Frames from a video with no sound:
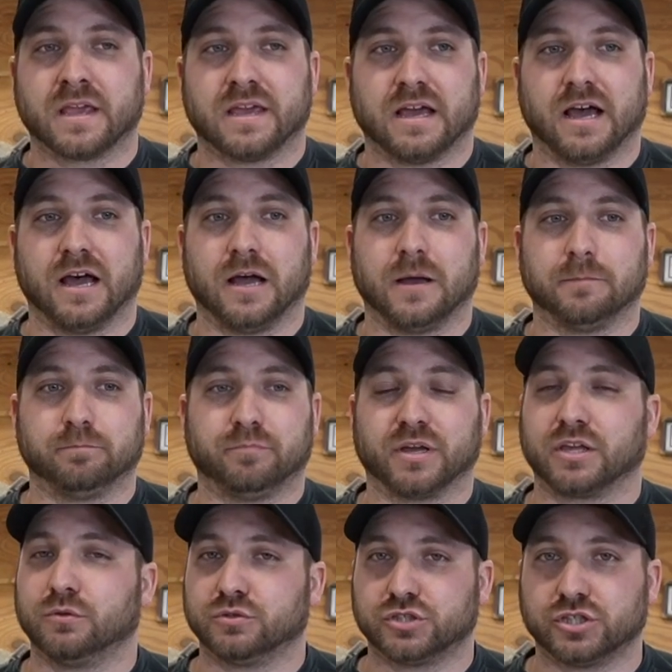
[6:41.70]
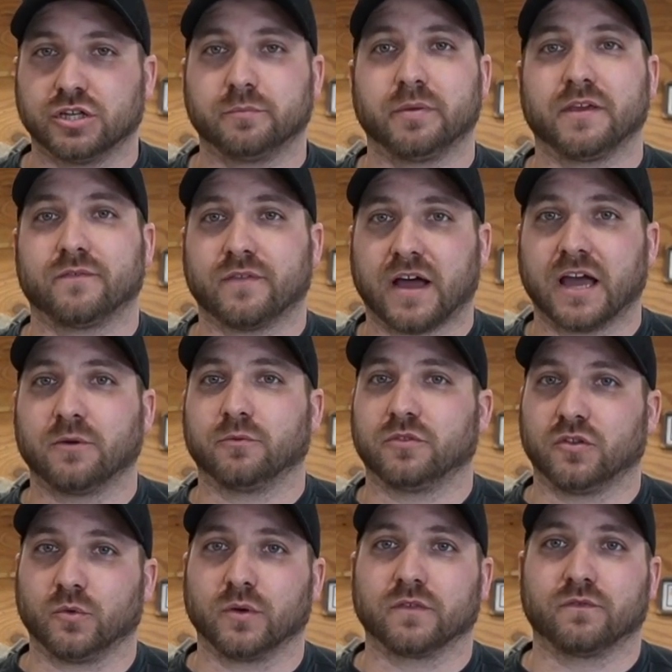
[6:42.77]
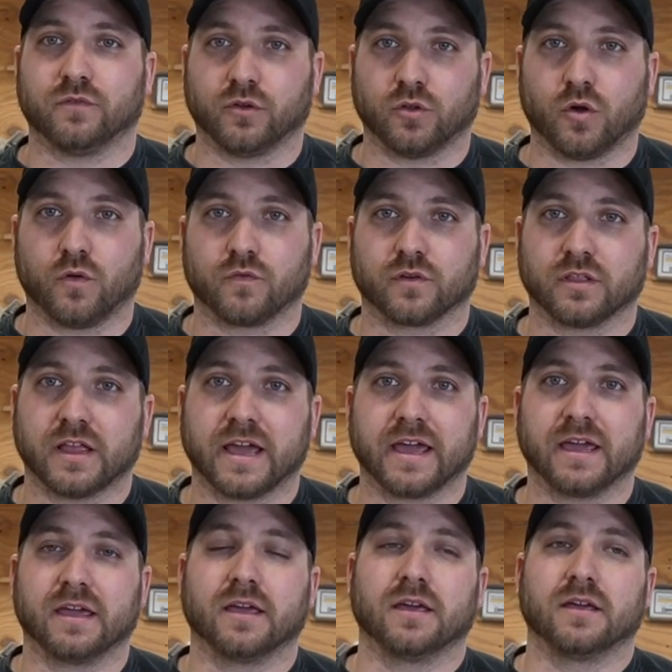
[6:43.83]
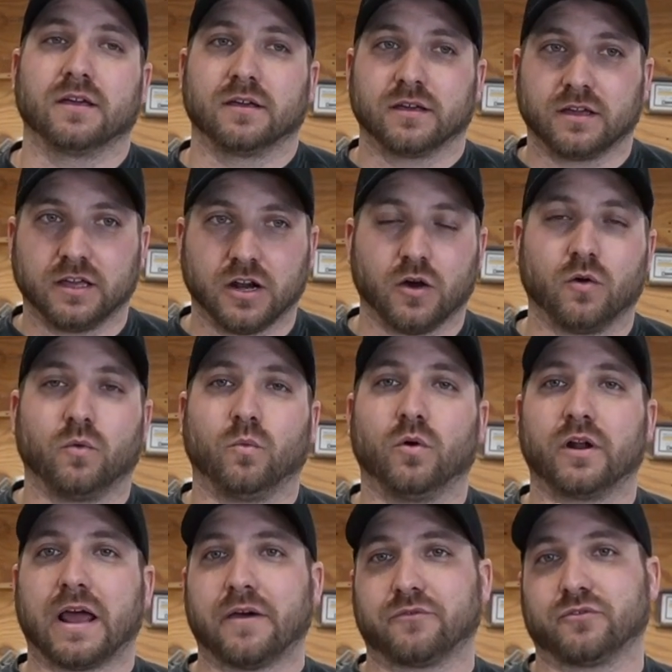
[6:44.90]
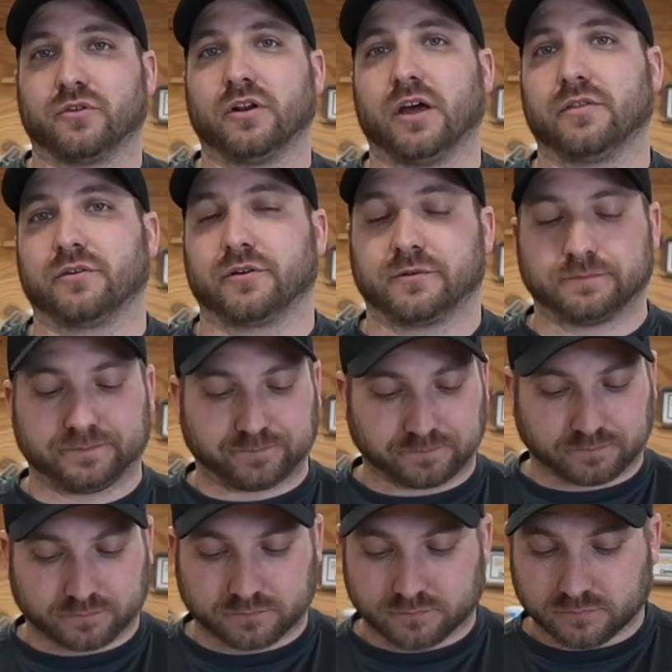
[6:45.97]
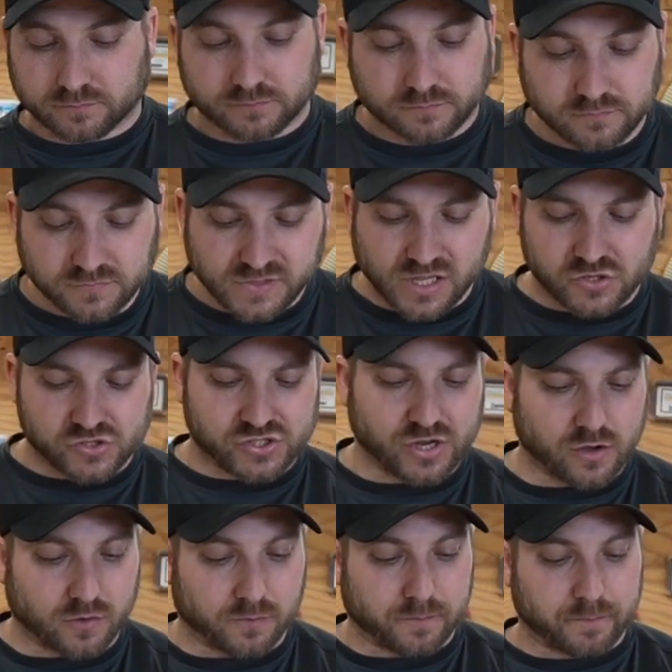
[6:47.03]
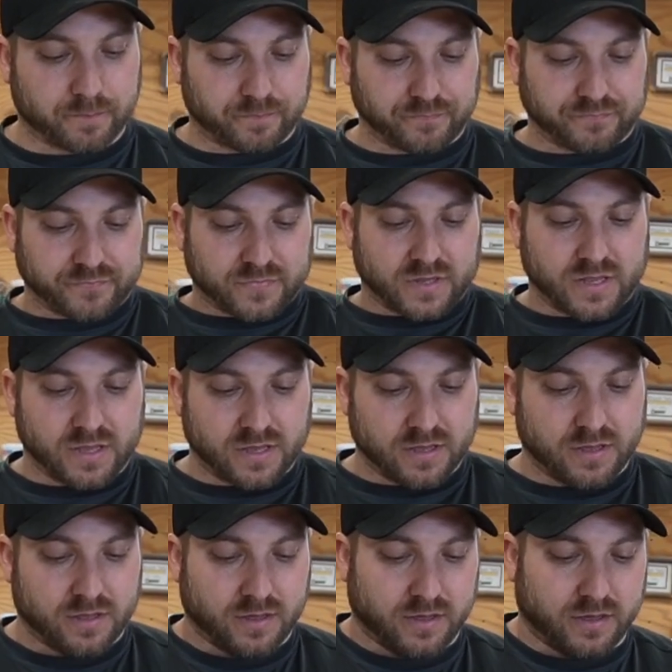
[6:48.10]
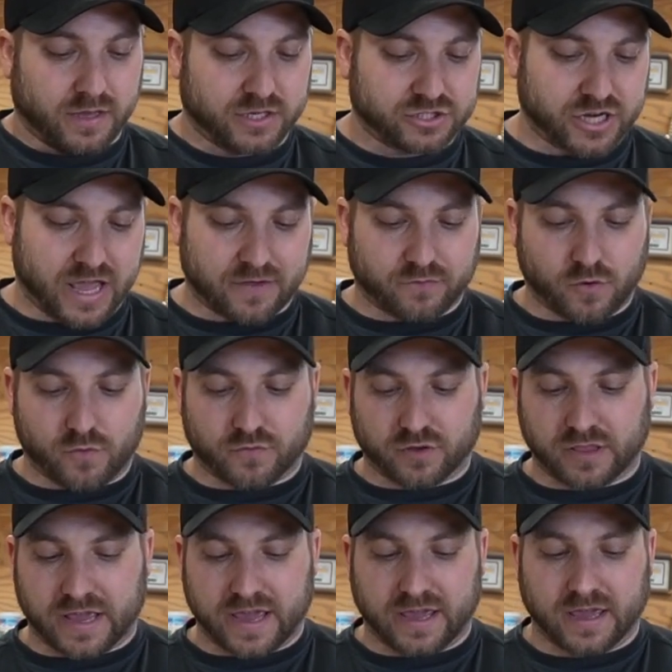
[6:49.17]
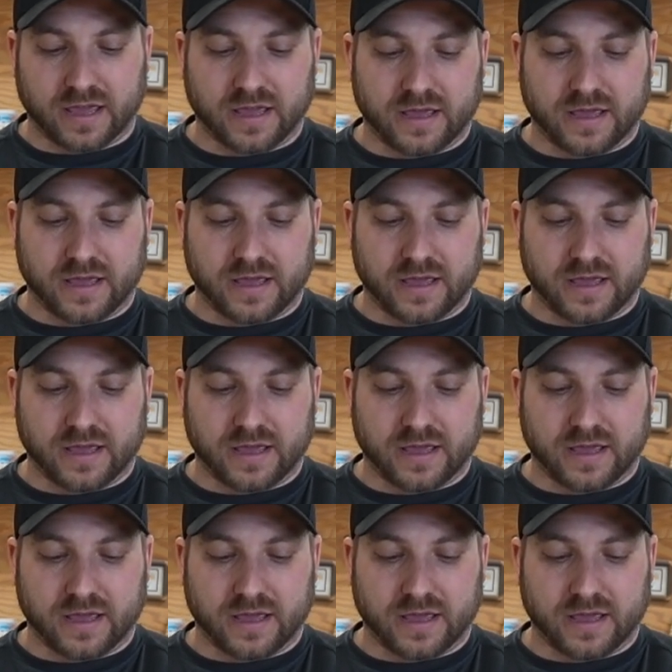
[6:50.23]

But you should be fine with doing full overlay, you know, one after another. So, 1.5 inch overlay.